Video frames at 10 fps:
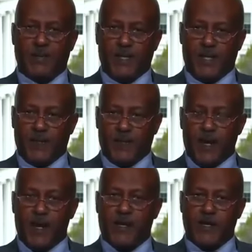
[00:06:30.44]
They
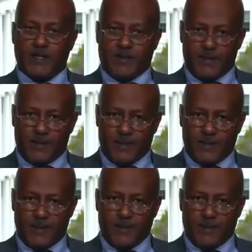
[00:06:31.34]
rearrested,